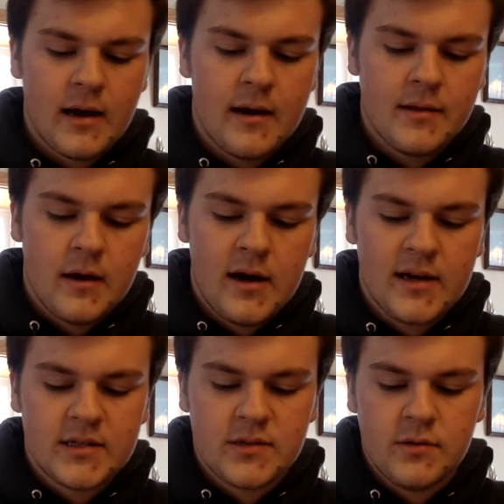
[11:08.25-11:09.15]
Uh, the
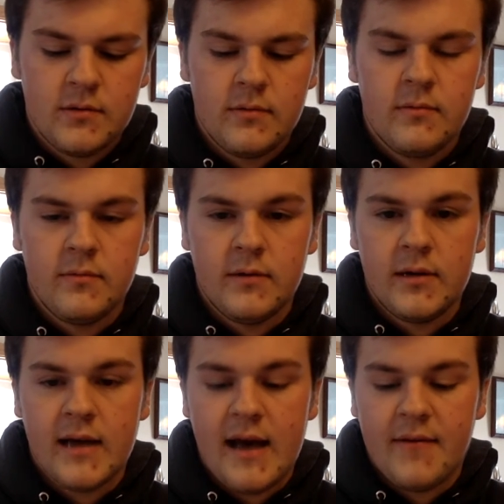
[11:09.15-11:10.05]
Hawks
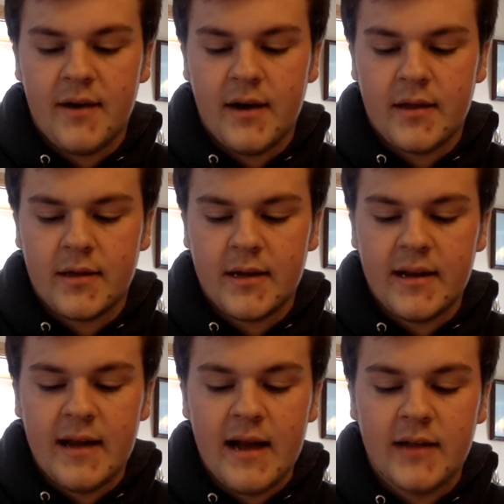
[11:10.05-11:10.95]
would have uh,
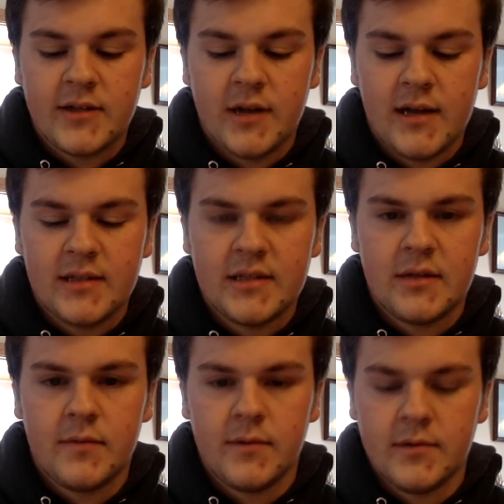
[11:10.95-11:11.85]
39 shots to
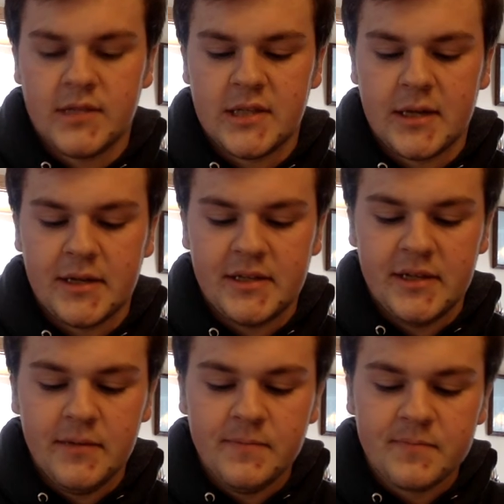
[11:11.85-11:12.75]
the Bruins
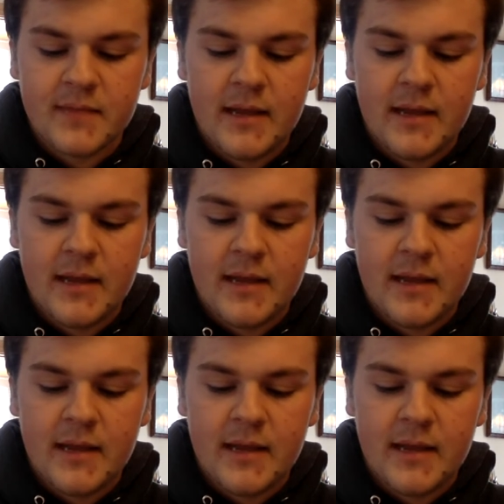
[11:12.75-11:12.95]
32.